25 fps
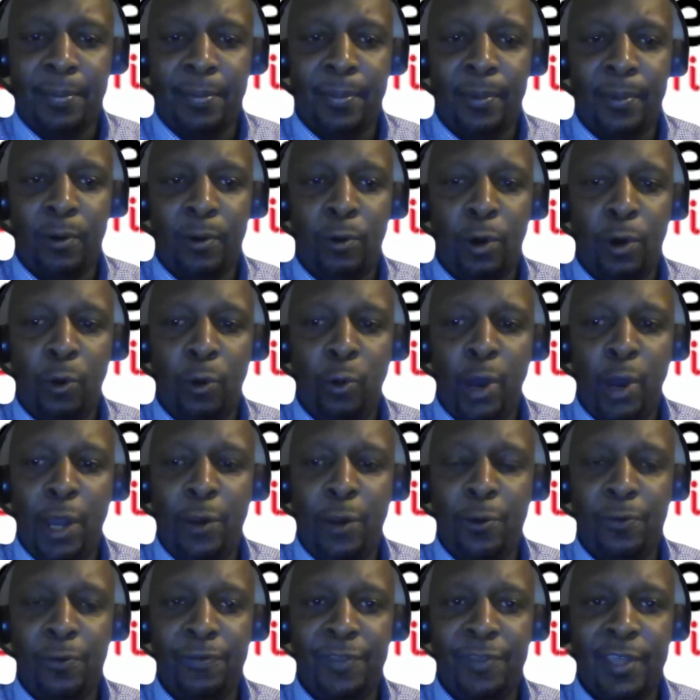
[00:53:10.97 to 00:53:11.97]
One
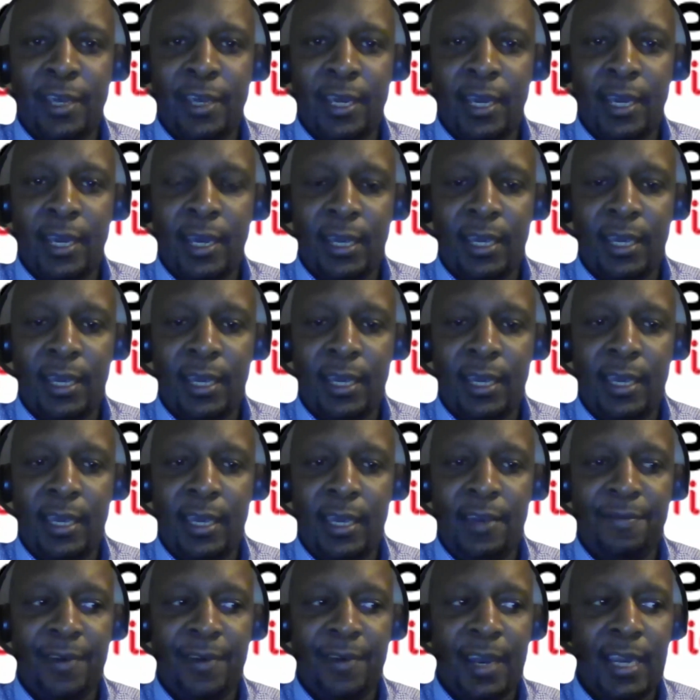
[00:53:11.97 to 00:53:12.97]
of the key
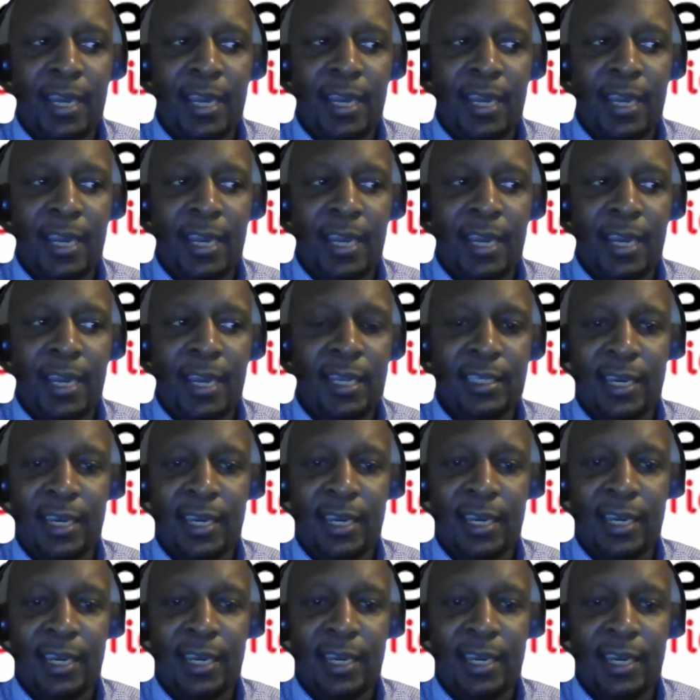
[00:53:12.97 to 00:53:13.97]
findings
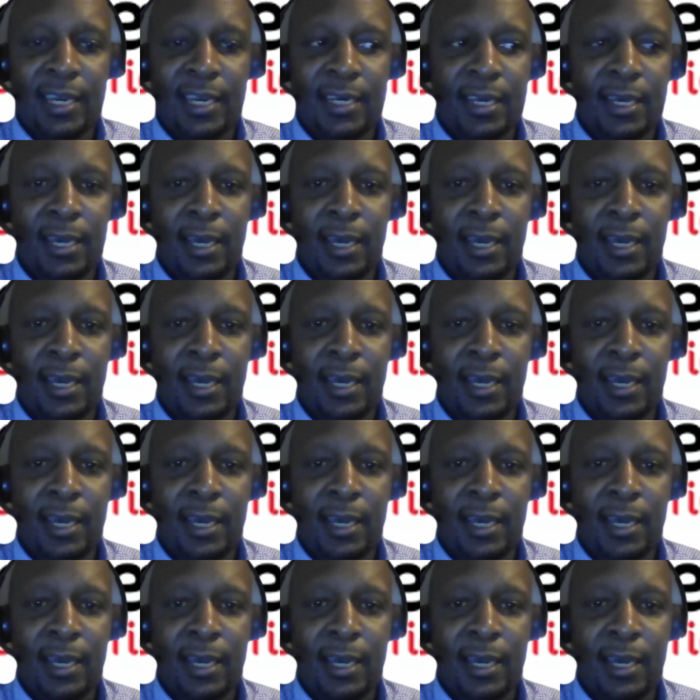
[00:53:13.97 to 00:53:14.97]
that
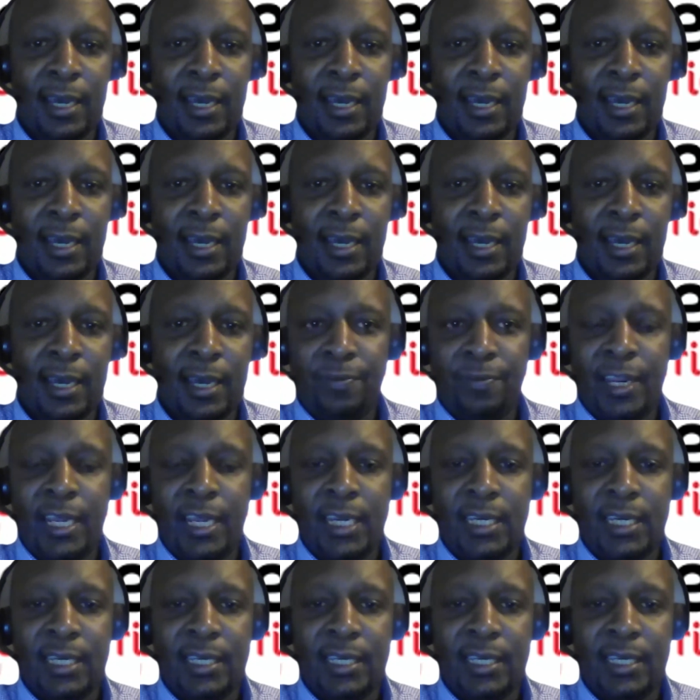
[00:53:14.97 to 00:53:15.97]
we've realized of
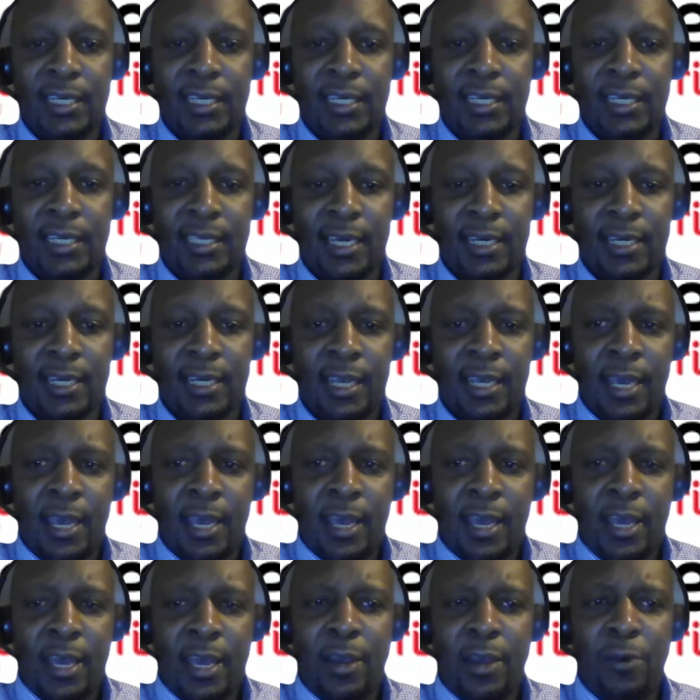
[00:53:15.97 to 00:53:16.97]
late is that
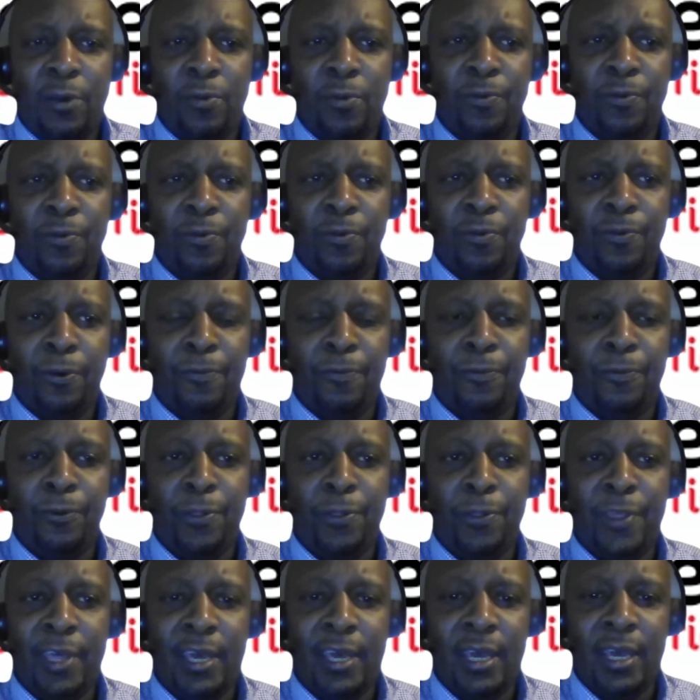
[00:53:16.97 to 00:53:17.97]

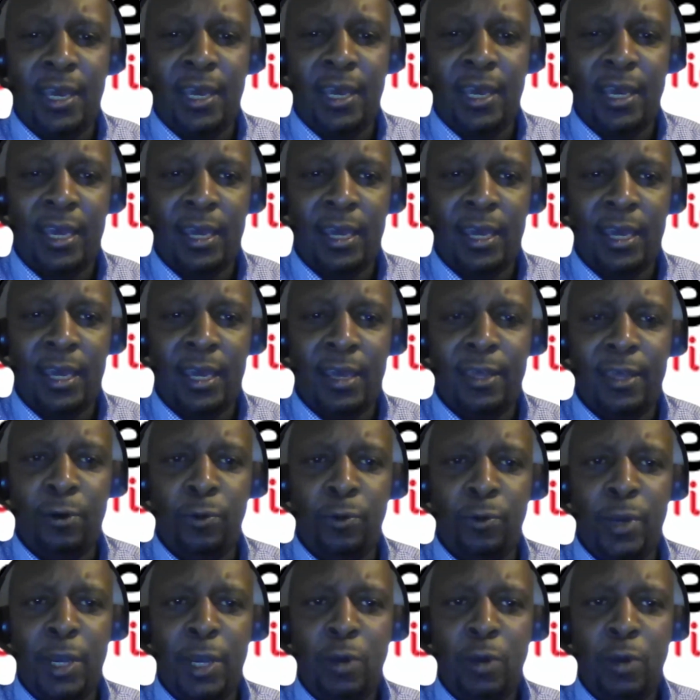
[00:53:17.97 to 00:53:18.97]
for the
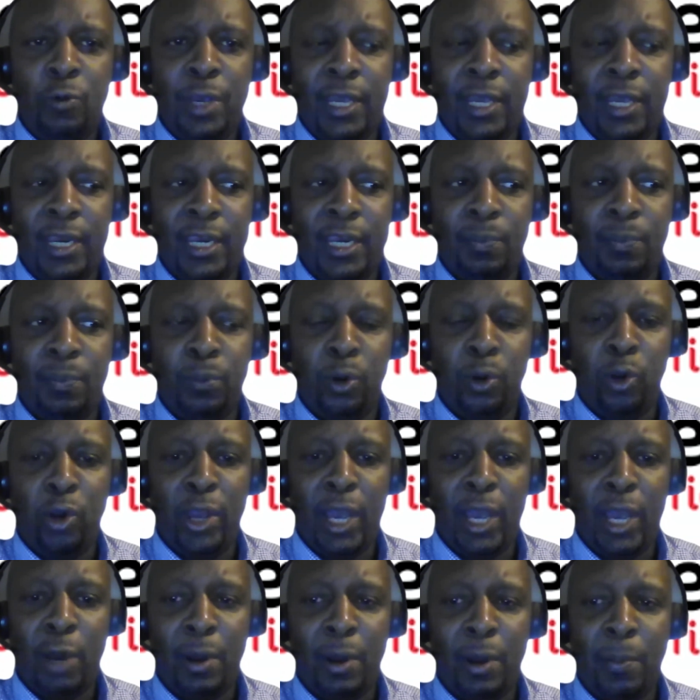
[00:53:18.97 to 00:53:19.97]
way we
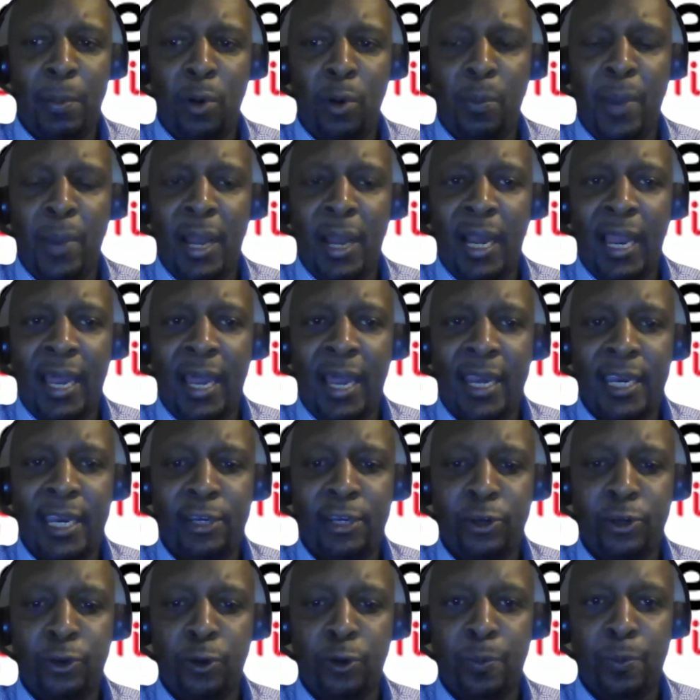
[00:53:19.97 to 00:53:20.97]
deploy our mobile
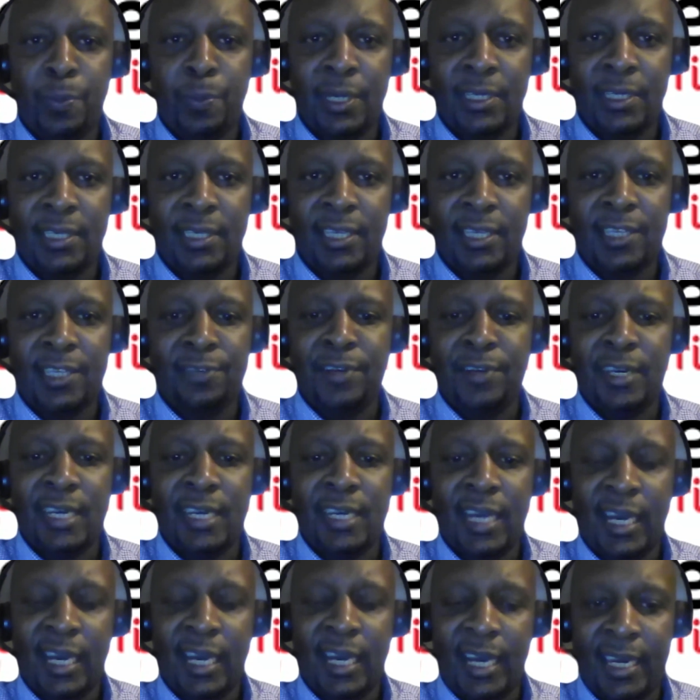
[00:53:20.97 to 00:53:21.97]
learning topics
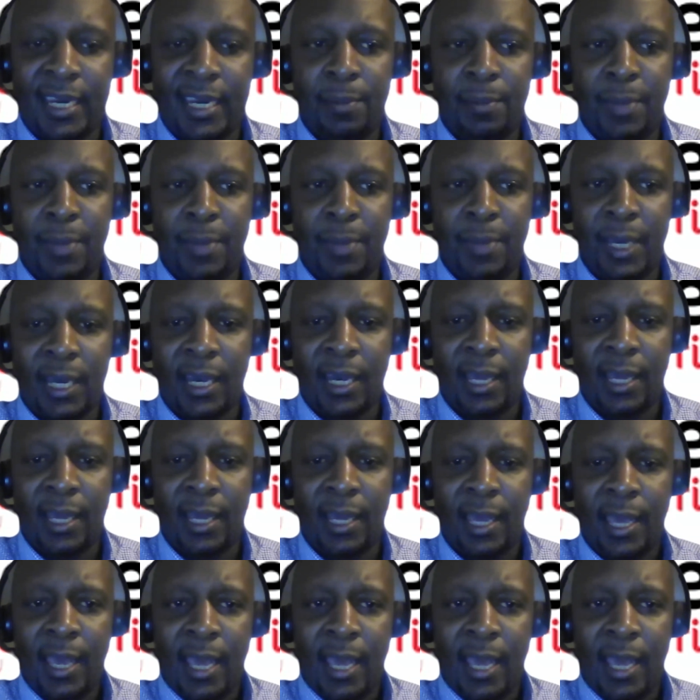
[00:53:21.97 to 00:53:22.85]
is very academic.